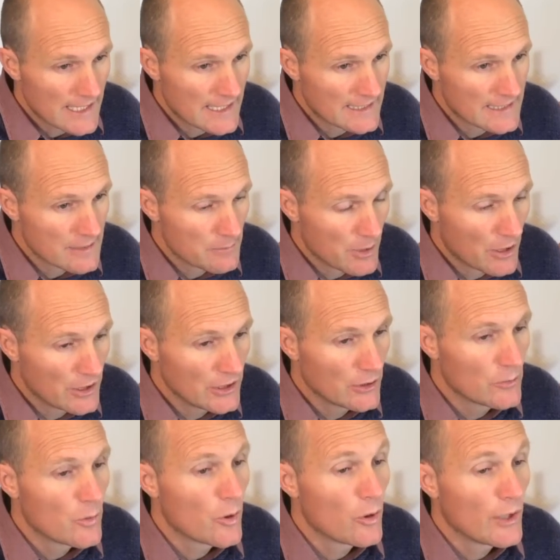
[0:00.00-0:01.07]

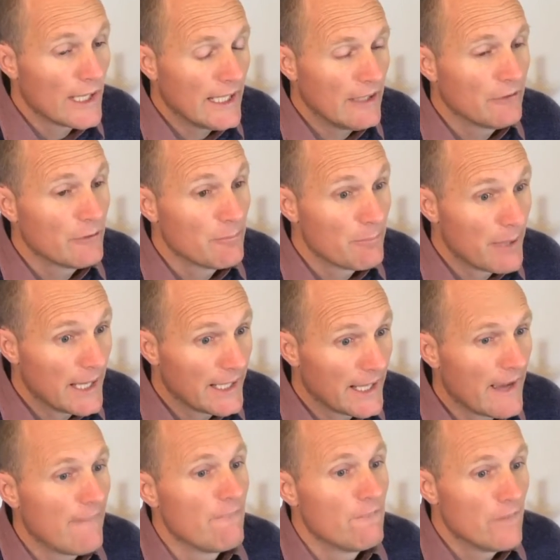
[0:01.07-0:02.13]
testimonial or even
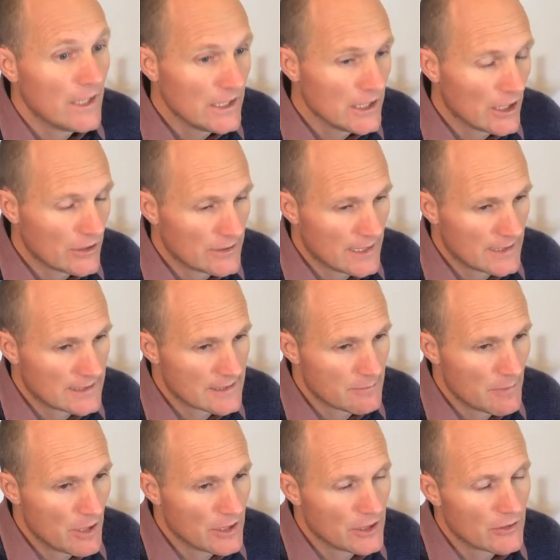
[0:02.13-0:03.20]
better, a video
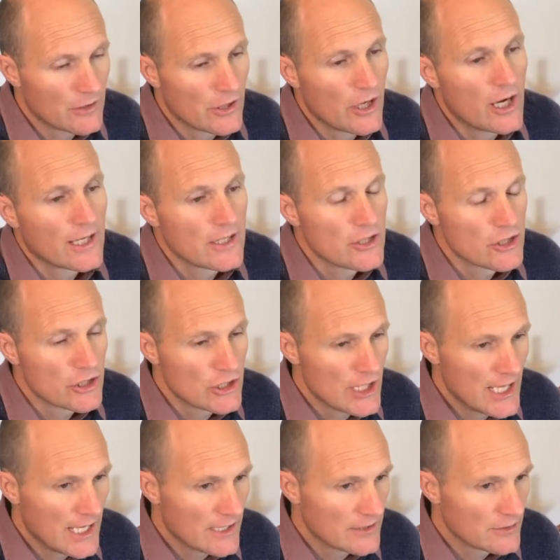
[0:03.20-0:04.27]
testimonial that I can
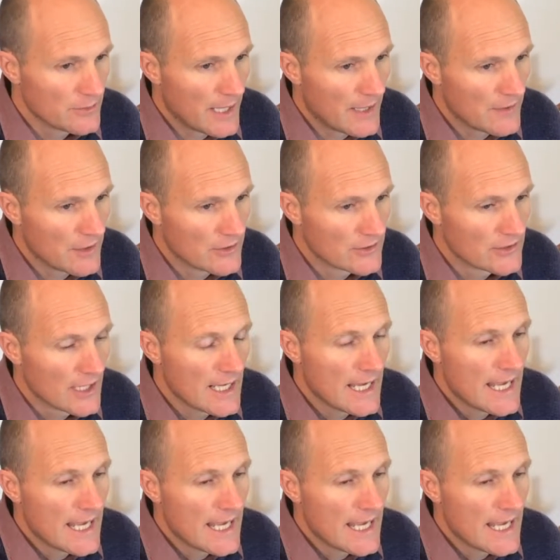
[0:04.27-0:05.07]
share to others.